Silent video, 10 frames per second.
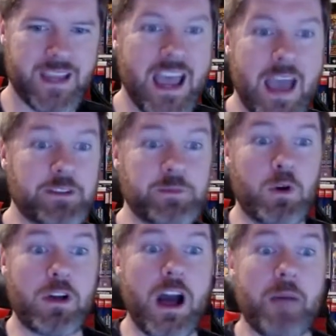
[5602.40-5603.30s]
It was
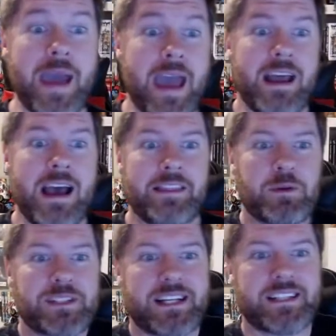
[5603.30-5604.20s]
Mortal Kombat. There
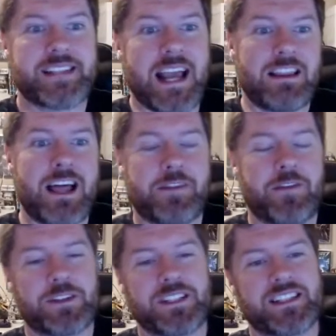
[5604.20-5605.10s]
was like a Psylocke
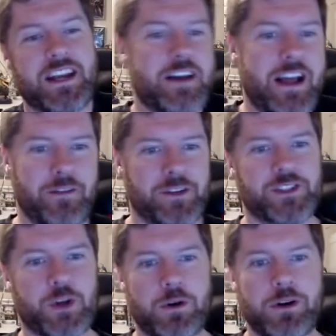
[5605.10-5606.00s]
versus Daredevil
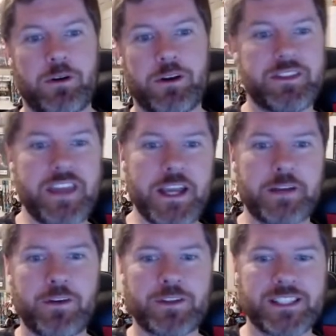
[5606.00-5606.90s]
story, or a Thing
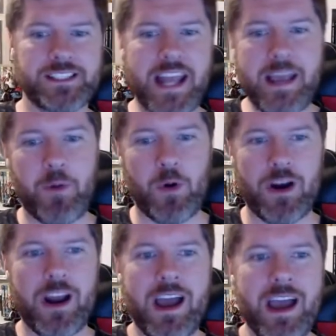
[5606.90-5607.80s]
versus
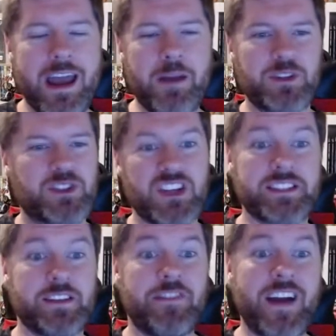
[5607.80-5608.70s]
Namor, and it was just
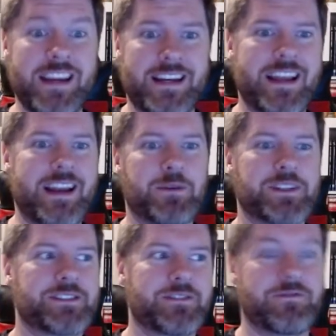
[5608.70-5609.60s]
a fight, and it
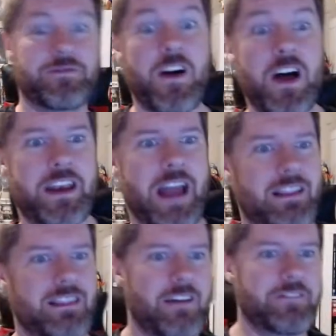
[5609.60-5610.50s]
was fun. I
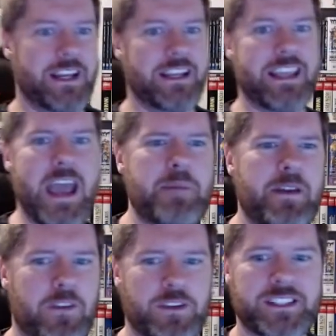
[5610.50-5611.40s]
loved it.
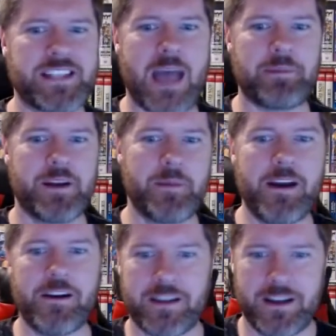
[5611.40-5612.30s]
Gambit versus Captain
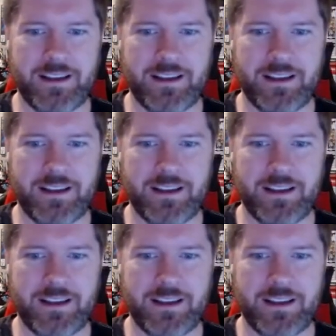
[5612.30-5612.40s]
America.